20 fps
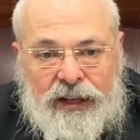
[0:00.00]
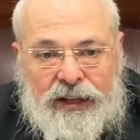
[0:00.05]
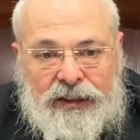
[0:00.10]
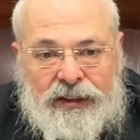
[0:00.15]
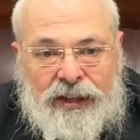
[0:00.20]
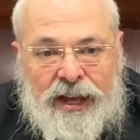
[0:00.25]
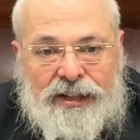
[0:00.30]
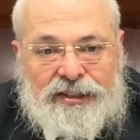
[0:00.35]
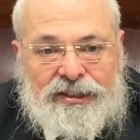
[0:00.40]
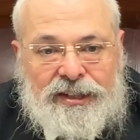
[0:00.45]

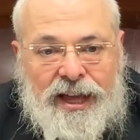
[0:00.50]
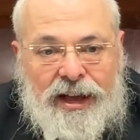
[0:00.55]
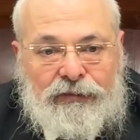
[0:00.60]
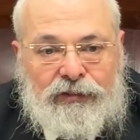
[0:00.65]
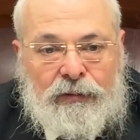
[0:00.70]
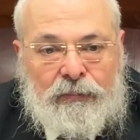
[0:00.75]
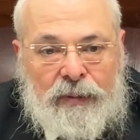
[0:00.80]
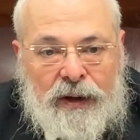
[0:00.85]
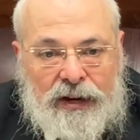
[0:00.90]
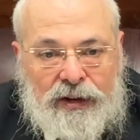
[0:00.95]
doesn't have the
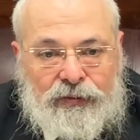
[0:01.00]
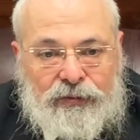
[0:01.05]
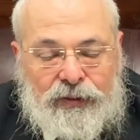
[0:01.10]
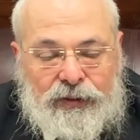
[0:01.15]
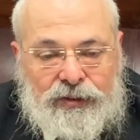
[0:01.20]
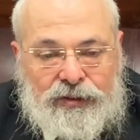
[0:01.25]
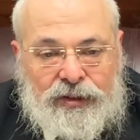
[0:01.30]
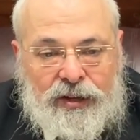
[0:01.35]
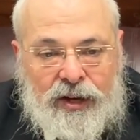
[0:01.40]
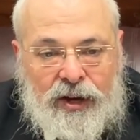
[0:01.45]

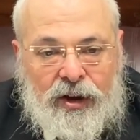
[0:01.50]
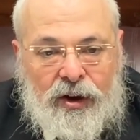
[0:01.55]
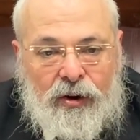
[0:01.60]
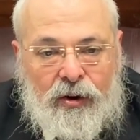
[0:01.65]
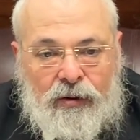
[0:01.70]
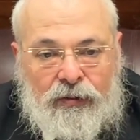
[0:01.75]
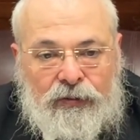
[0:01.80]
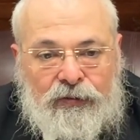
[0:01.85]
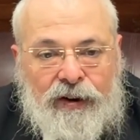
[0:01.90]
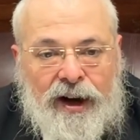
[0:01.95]
benefit
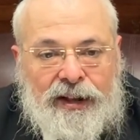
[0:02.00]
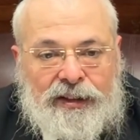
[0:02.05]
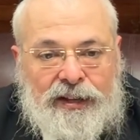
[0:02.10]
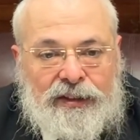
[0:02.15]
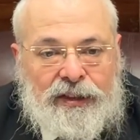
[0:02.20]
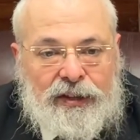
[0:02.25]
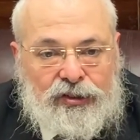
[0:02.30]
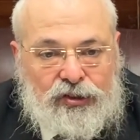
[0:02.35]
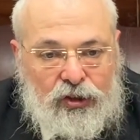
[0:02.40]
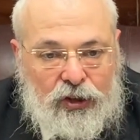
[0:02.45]
of finding
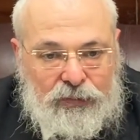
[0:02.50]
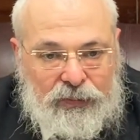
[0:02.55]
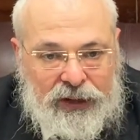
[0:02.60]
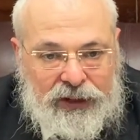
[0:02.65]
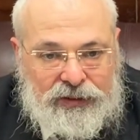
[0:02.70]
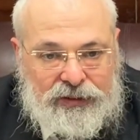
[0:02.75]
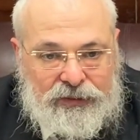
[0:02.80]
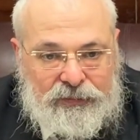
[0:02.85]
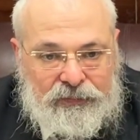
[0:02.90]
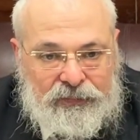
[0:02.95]
their soulmate.